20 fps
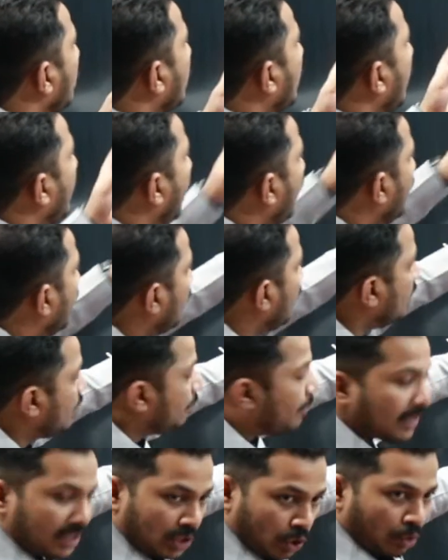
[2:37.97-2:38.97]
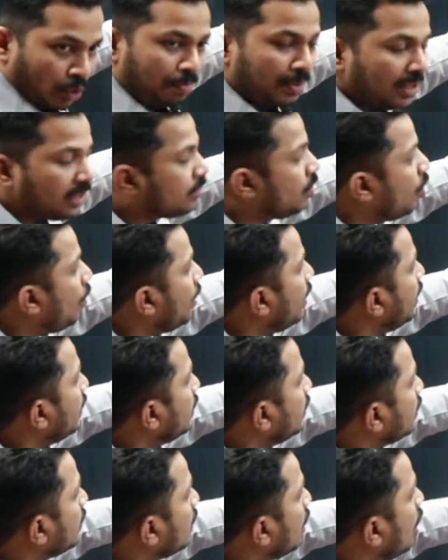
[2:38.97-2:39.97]
current in the first loop is gone
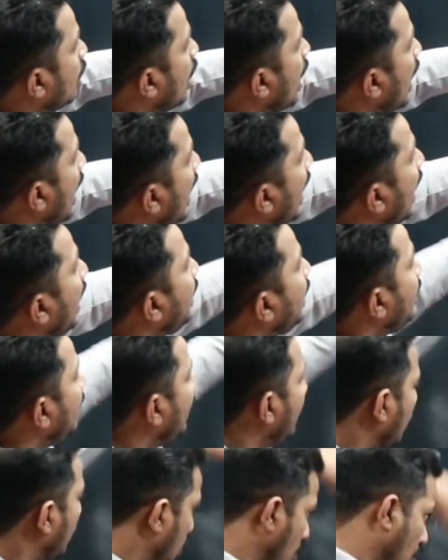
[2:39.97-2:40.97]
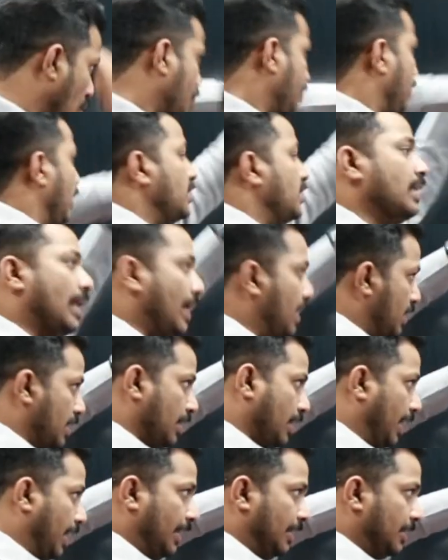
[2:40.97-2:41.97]
in anti-clockwise
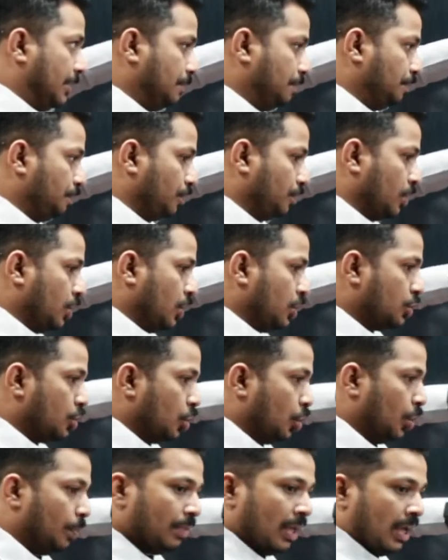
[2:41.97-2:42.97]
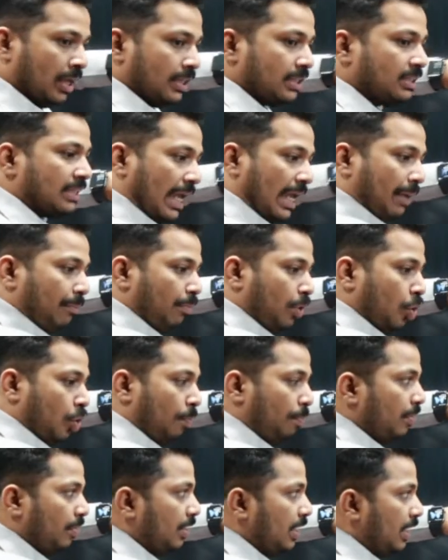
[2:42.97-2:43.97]
direction, right? So the same
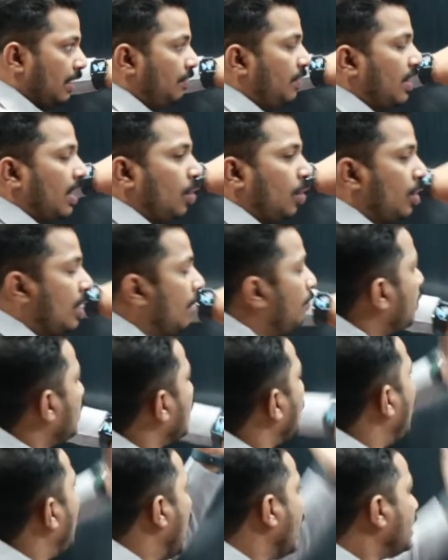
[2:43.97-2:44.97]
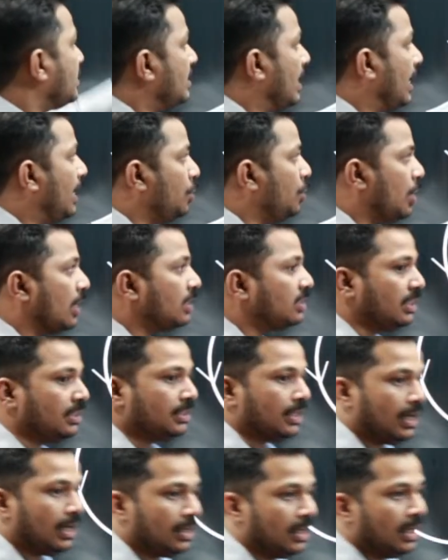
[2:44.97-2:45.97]
loop, if you are looking from the back side, you can see
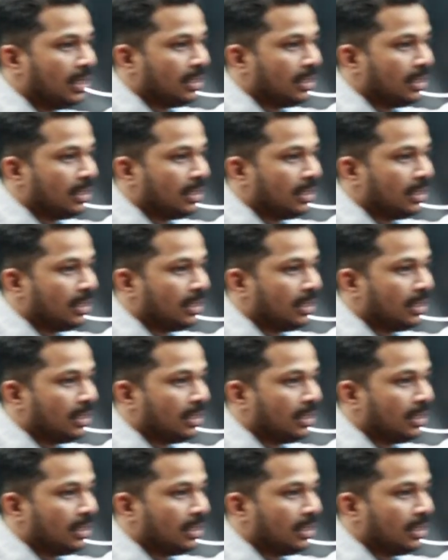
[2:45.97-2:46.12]
that